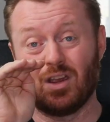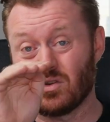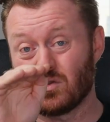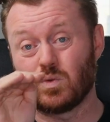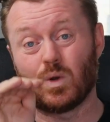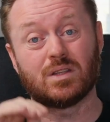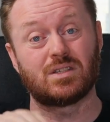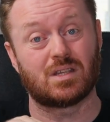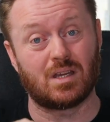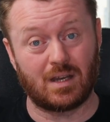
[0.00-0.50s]

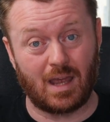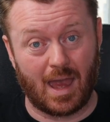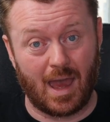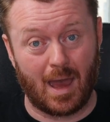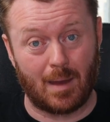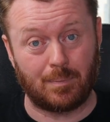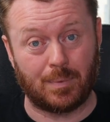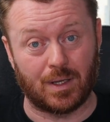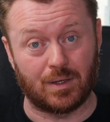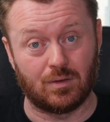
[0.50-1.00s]
here's what's gonna
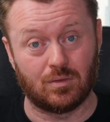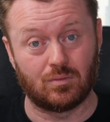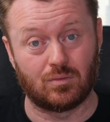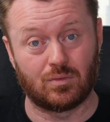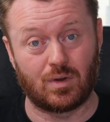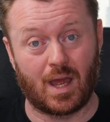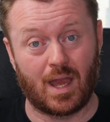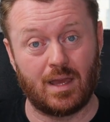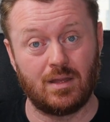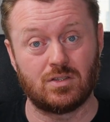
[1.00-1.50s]
happen,
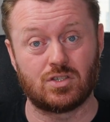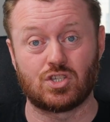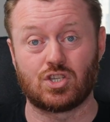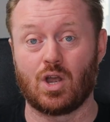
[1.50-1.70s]
right?